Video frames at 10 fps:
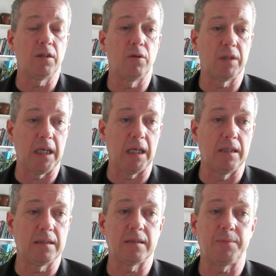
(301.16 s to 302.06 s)
your
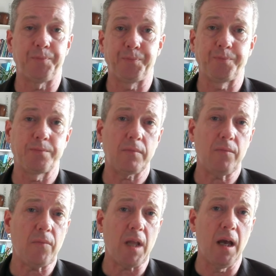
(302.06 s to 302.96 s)
needs
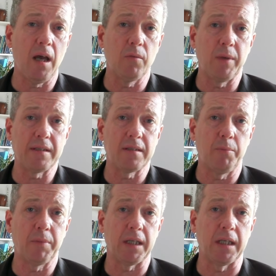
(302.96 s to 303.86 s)
with
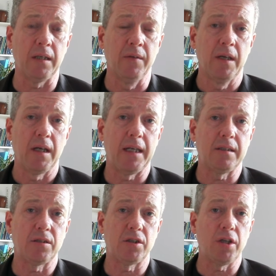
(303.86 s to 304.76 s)
somebody,
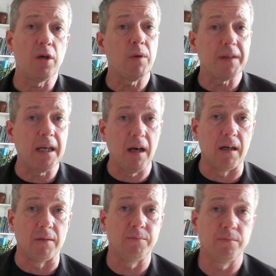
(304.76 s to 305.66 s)
is to know what they
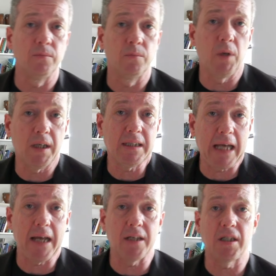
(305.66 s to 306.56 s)
are. What it
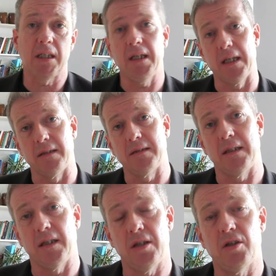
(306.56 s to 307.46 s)
actually is
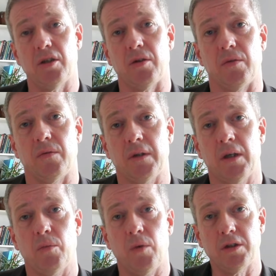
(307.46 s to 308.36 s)
the issue?
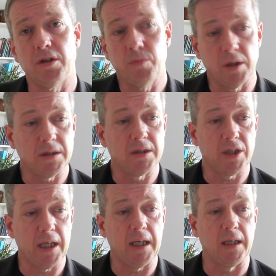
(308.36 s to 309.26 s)
What do you want to
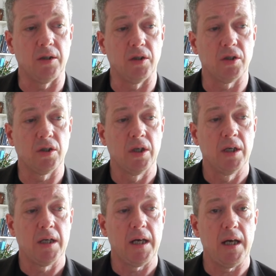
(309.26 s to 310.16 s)
change?
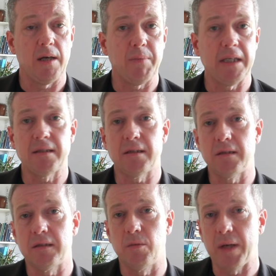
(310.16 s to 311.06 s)

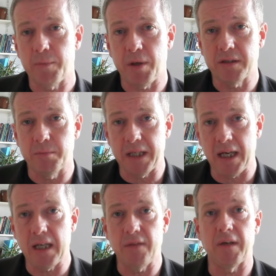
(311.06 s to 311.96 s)
Is the way the person
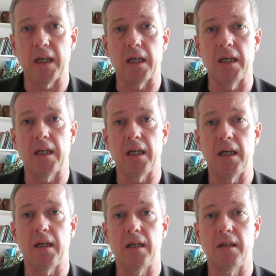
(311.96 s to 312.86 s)
behaving
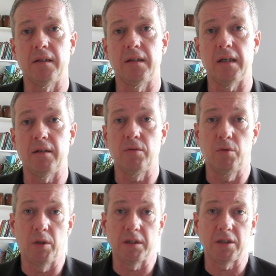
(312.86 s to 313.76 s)
that
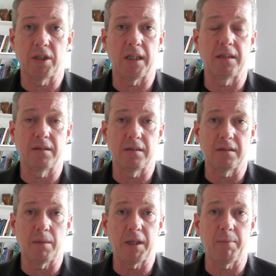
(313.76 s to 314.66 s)
you want to change? Is there
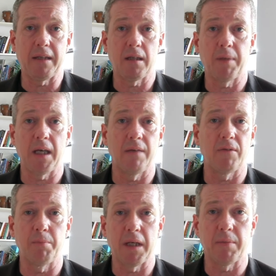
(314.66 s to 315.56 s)
something about their
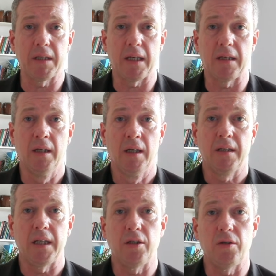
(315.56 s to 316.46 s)
behaviour? Maybe they
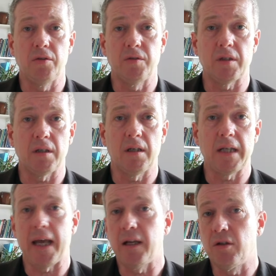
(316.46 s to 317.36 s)
use an
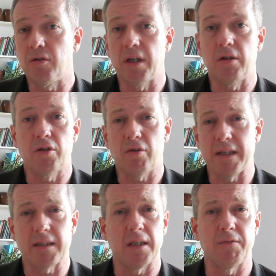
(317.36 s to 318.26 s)
angry,
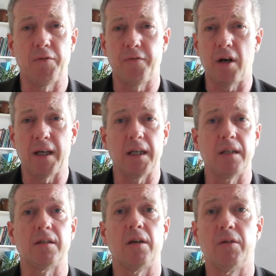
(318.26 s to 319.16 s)
aggressive or
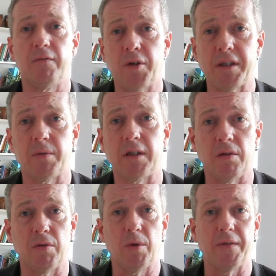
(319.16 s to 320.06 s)
frightening tone of voice with you
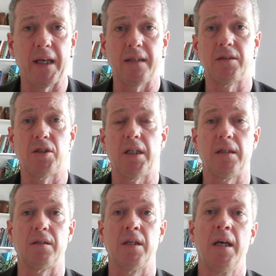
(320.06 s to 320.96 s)
and you want that to
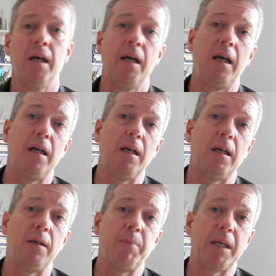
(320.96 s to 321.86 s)
change.
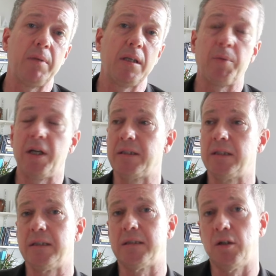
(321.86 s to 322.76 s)
Maybe the
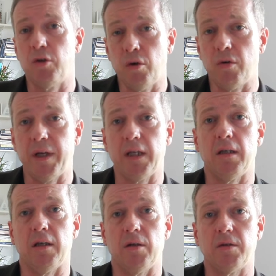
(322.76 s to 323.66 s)
person is ignoring
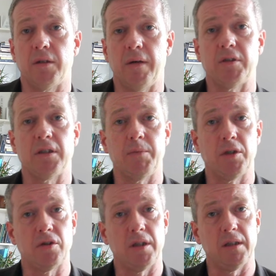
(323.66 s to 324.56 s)
you, so every time you
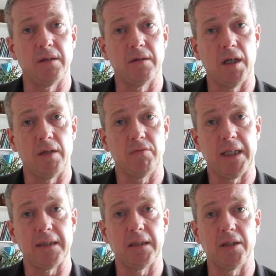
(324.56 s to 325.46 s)
try and
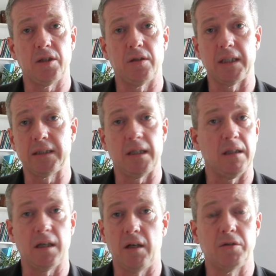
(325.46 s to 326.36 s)
raise an issue, they say,
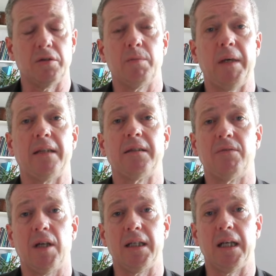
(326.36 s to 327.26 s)
I can't talk about it
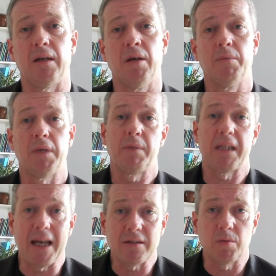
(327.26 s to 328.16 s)
right now. Maybe
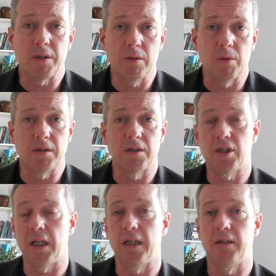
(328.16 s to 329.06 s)
that's what you want to
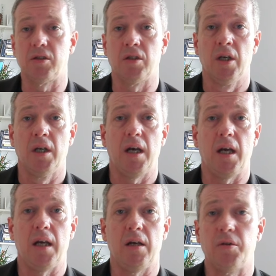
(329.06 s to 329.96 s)
change.
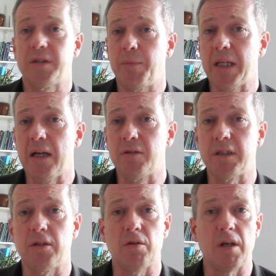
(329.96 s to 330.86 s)
Or something else
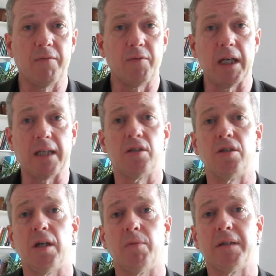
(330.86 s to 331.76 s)
in your love
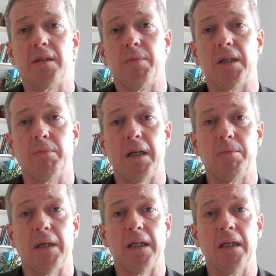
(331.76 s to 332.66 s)
relationship with somebody.
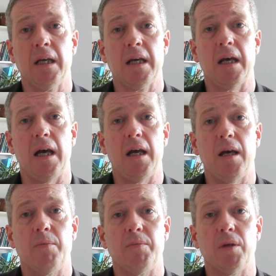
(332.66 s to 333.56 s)
Maybe
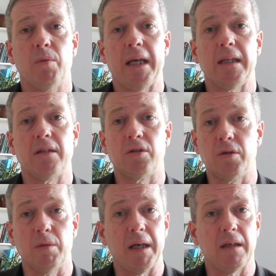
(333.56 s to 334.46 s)
the way they
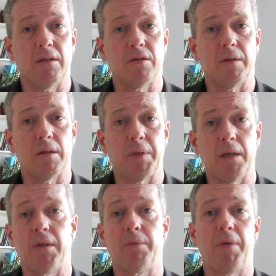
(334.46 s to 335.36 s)
talk about you to other
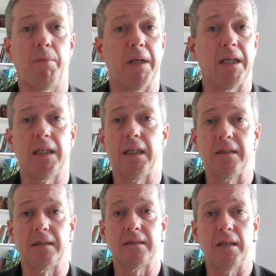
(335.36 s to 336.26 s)
people in public
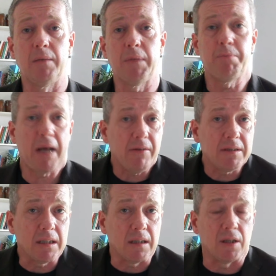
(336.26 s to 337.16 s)
is
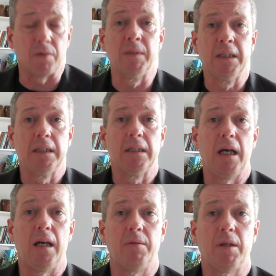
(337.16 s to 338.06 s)
embarrassing you.
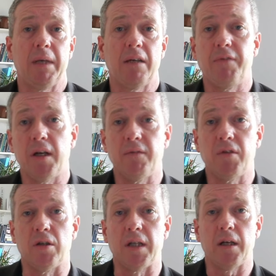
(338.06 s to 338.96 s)
They make fun of
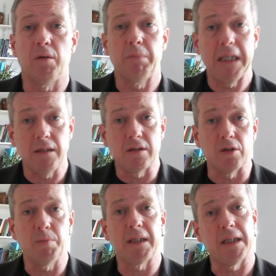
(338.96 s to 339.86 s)
you. They don't mean
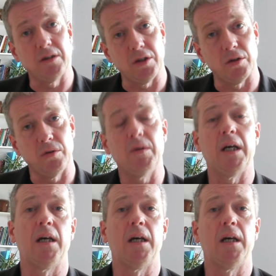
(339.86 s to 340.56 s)
to, but they do.